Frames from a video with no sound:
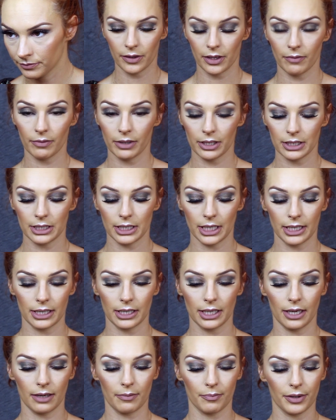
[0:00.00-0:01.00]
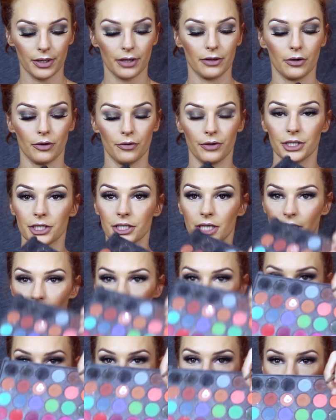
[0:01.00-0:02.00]
Then I'm going to take that burnt orange
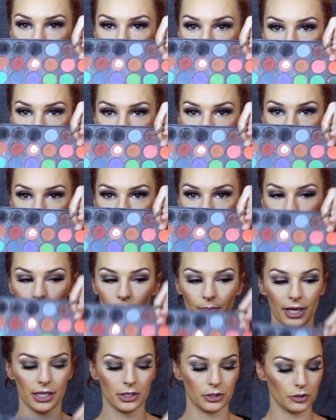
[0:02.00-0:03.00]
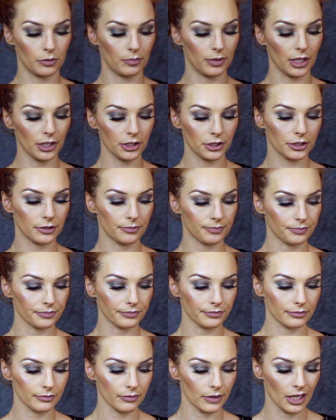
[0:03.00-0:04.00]
colour and I'm going to take that on a pencil brush.
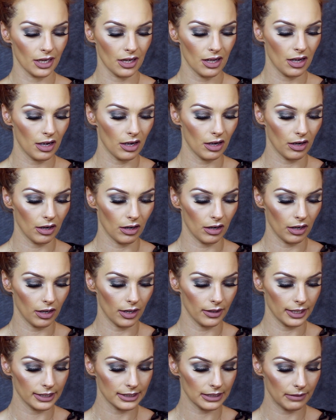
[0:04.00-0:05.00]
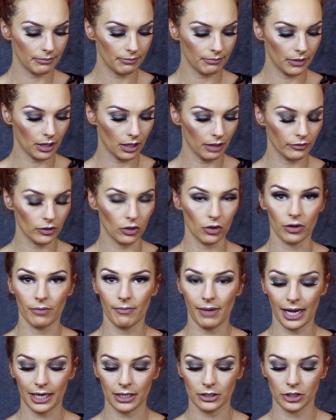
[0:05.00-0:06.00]
It's I've got the
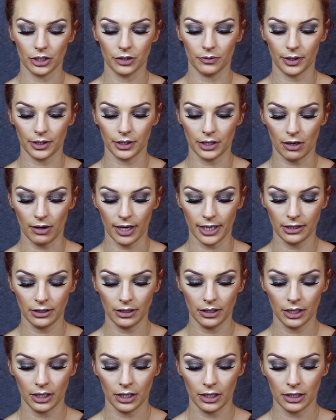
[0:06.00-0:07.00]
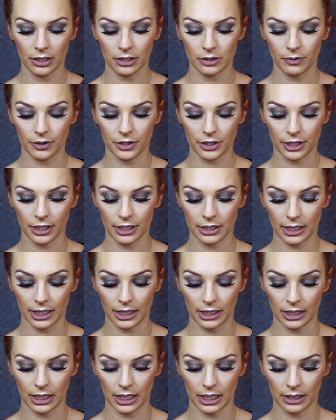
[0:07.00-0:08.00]
MAC 219, so we're just going to
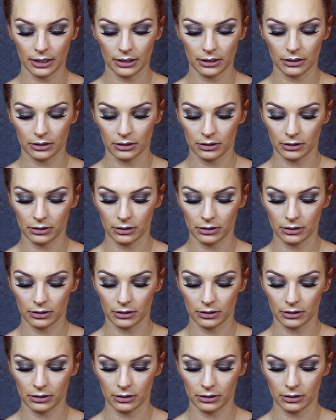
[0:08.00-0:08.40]
take that